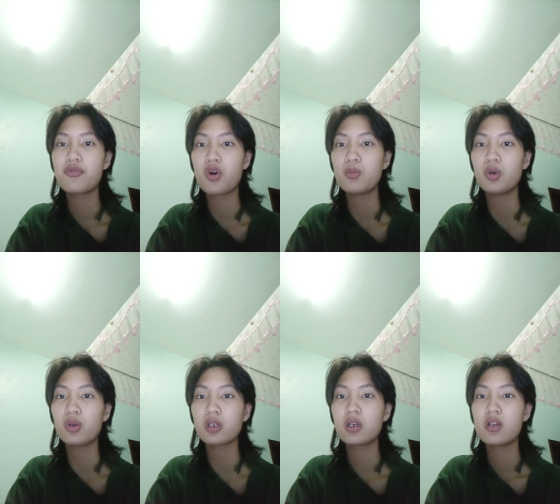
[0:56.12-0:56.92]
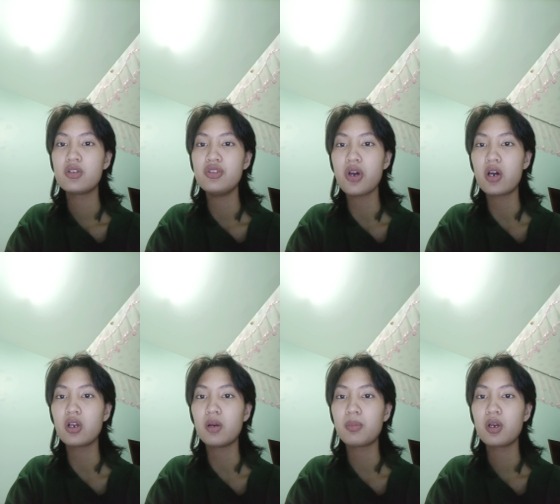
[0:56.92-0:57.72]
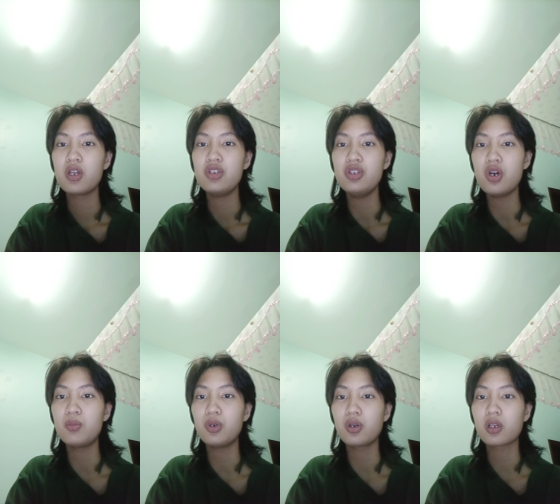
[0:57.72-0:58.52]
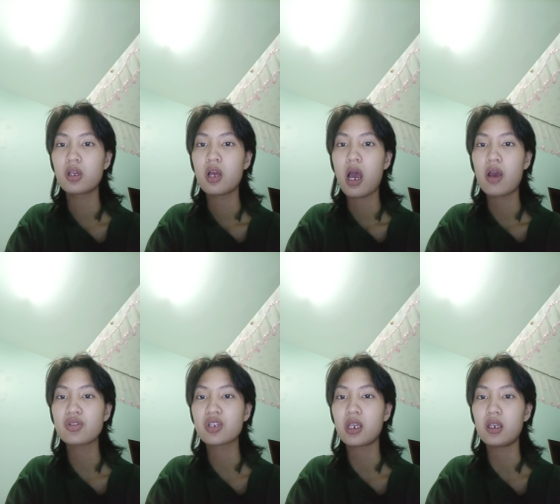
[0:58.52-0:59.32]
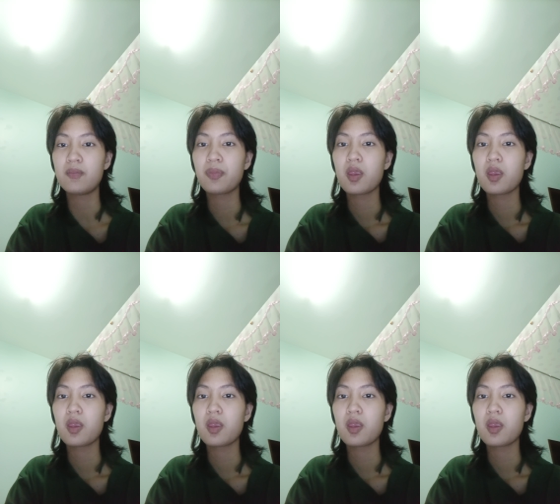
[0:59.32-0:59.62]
phone book doorknob notebook house key